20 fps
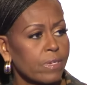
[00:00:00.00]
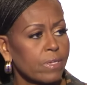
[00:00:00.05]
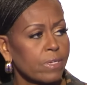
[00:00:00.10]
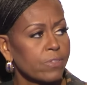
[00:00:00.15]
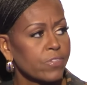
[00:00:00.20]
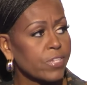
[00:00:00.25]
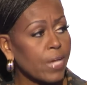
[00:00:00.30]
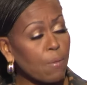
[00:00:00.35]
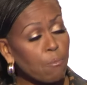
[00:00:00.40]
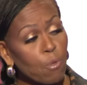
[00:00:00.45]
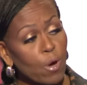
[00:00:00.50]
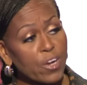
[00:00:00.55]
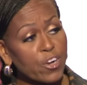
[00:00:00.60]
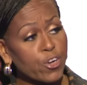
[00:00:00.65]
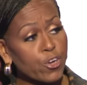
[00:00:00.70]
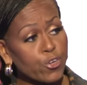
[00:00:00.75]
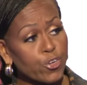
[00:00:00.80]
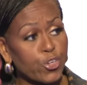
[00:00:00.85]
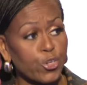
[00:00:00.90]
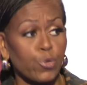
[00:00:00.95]
Some
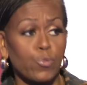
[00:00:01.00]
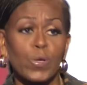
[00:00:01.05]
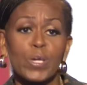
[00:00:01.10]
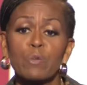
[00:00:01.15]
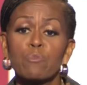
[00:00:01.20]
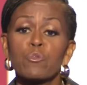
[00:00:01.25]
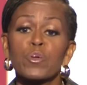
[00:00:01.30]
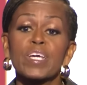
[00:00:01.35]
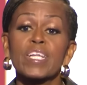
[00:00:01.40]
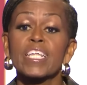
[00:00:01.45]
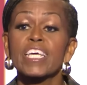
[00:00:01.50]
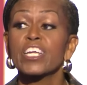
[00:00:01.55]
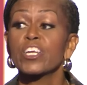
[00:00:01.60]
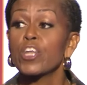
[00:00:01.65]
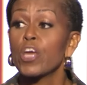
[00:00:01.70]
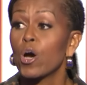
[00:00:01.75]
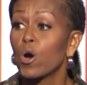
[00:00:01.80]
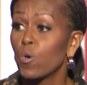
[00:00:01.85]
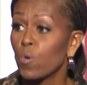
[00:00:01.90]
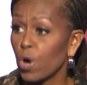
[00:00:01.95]
wonder, do we really
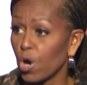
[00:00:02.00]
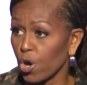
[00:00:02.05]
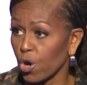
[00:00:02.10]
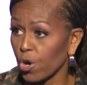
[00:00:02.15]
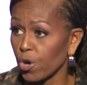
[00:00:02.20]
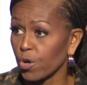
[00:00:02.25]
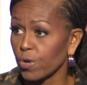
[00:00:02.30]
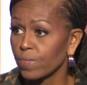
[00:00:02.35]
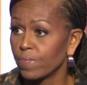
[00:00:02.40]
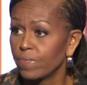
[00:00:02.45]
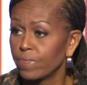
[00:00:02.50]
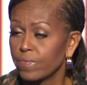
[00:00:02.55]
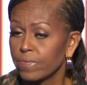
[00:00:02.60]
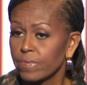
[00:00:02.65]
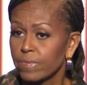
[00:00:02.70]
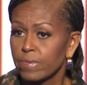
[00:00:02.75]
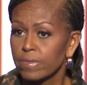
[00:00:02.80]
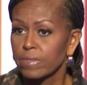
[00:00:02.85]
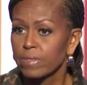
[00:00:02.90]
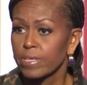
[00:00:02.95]
know her?
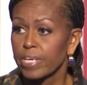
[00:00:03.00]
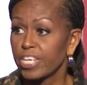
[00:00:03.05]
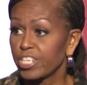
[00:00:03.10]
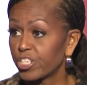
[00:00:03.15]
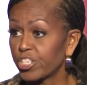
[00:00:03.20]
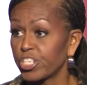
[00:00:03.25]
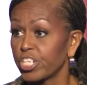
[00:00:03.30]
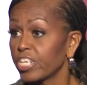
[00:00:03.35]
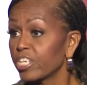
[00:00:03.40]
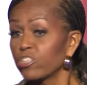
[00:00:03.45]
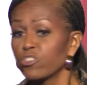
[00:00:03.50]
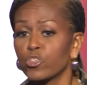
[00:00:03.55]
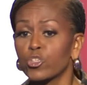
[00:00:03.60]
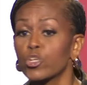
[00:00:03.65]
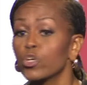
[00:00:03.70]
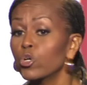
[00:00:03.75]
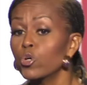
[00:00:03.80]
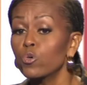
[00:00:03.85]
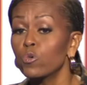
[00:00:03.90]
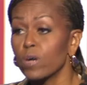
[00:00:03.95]
Is she
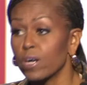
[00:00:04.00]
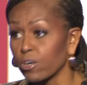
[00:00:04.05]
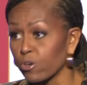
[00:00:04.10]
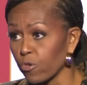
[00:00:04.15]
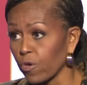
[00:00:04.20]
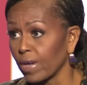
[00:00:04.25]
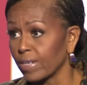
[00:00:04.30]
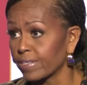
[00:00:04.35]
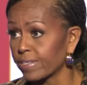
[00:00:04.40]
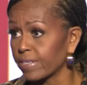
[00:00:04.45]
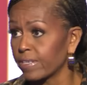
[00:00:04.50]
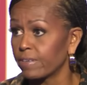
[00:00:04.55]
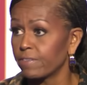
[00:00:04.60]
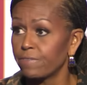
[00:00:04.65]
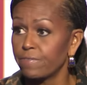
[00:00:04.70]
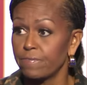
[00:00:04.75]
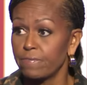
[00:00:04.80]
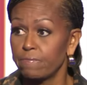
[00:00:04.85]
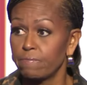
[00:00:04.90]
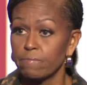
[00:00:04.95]
too aggressive?
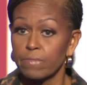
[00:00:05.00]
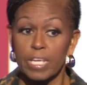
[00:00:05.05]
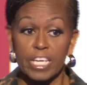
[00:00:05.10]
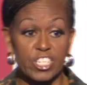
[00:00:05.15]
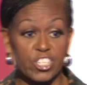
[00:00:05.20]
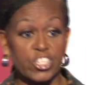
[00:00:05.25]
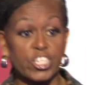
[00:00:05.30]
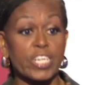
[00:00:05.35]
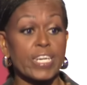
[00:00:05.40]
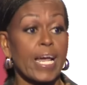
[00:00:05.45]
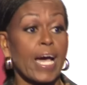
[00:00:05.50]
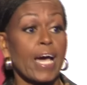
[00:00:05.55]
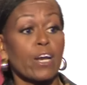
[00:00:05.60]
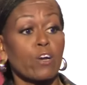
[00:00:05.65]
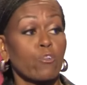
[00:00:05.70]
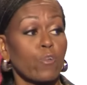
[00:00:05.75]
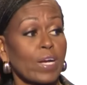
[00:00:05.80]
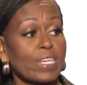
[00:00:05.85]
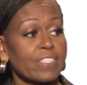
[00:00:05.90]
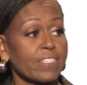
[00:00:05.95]
Is she not
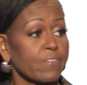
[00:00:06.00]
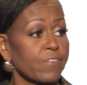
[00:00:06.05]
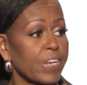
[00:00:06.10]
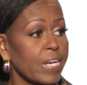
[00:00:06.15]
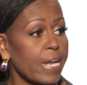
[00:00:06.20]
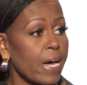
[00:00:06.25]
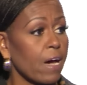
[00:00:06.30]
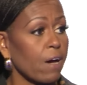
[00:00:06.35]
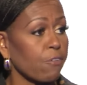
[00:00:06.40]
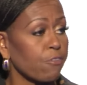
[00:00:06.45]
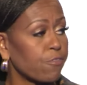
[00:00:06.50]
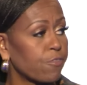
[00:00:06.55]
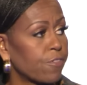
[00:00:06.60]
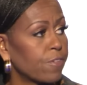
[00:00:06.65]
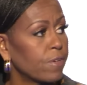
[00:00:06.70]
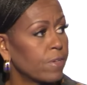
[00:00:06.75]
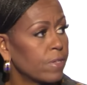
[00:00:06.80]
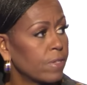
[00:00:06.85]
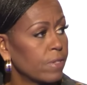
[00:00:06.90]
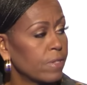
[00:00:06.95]
aggressive enough?
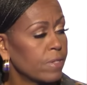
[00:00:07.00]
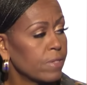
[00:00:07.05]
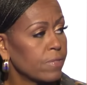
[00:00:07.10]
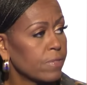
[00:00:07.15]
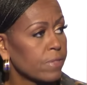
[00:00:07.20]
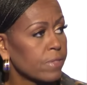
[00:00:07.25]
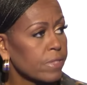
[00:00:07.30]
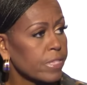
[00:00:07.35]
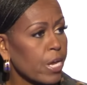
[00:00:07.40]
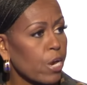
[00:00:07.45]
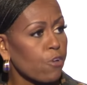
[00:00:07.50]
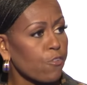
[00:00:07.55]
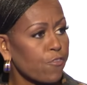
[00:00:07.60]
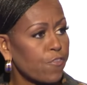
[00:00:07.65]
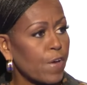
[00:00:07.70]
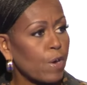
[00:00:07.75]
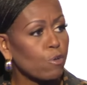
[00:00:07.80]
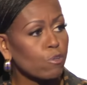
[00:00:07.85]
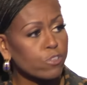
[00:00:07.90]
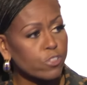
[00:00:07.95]
There are
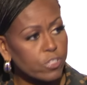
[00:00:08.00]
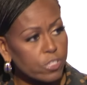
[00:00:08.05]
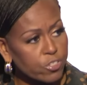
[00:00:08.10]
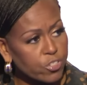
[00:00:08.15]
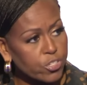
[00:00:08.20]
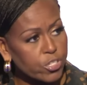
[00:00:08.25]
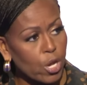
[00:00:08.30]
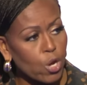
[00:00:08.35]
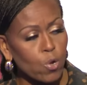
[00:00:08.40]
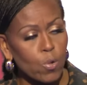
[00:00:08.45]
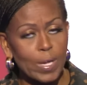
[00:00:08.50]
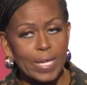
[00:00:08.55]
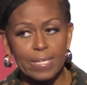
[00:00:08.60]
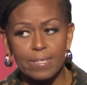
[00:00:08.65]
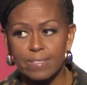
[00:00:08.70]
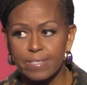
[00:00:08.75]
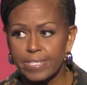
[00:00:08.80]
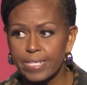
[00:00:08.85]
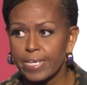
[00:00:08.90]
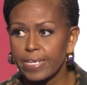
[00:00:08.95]
folks sowing
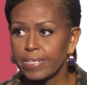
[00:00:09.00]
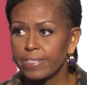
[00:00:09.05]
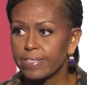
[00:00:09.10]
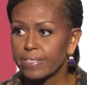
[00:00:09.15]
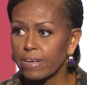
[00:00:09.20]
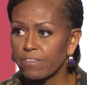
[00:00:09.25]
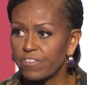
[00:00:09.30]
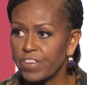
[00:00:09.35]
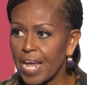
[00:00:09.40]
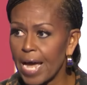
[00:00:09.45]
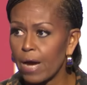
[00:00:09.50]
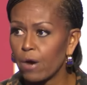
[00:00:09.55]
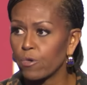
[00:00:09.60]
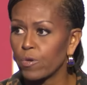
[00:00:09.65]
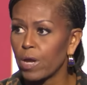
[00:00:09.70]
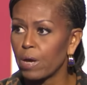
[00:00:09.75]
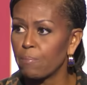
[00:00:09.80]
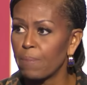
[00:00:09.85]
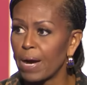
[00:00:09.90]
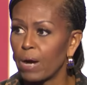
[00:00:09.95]
seeds of doubt
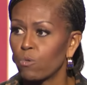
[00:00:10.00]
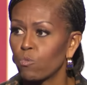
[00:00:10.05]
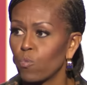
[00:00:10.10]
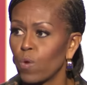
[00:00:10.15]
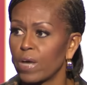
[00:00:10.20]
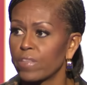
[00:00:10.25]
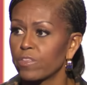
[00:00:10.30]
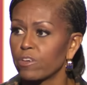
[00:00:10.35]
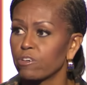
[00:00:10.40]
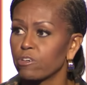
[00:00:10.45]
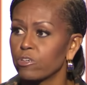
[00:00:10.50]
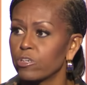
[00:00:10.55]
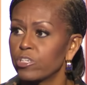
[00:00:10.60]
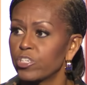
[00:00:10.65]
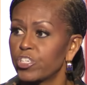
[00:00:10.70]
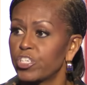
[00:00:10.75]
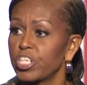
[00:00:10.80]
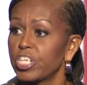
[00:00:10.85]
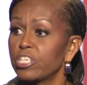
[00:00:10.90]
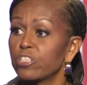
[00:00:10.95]
about whether
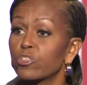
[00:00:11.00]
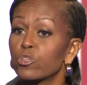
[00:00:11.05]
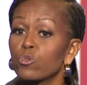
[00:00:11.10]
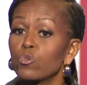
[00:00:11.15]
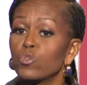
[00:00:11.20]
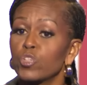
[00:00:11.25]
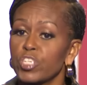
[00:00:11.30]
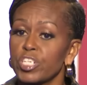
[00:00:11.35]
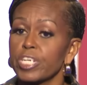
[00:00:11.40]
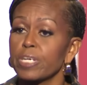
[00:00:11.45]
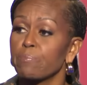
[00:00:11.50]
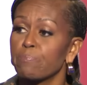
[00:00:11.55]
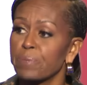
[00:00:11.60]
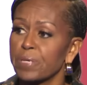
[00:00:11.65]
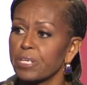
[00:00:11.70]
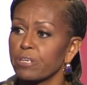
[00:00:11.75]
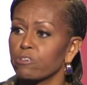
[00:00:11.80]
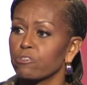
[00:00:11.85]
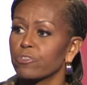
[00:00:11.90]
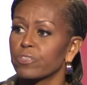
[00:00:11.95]
she's who she
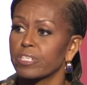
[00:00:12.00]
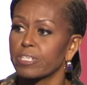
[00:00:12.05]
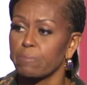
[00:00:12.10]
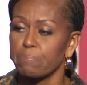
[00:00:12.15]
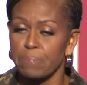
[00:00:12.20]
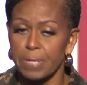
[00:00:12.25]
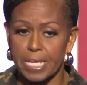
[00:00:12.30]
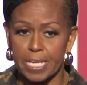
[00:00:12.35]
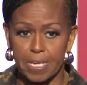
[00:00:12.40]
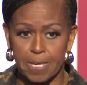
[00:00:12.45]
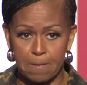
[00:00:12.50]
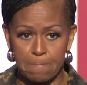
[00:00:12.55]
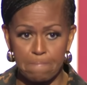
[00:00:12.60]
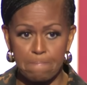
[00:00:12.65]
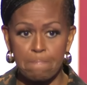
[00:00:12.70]
appears to be.